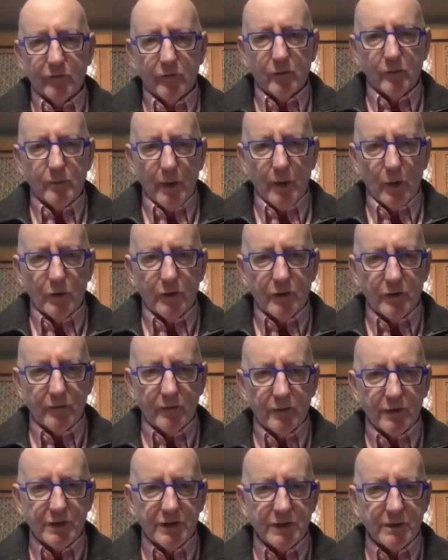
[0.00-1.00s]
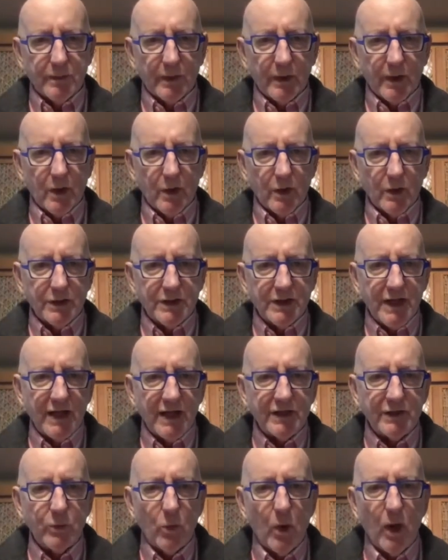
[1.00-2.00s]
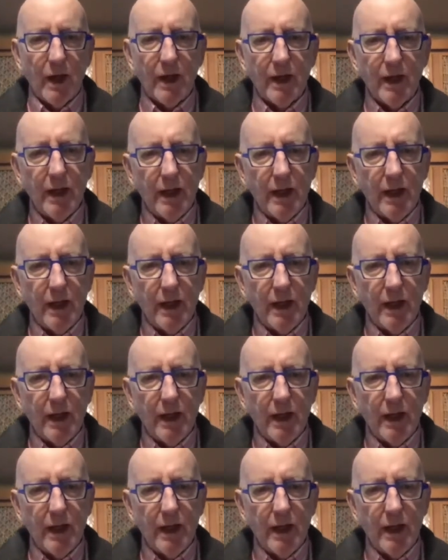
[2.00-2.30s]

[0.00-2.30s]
for both of us, because that's why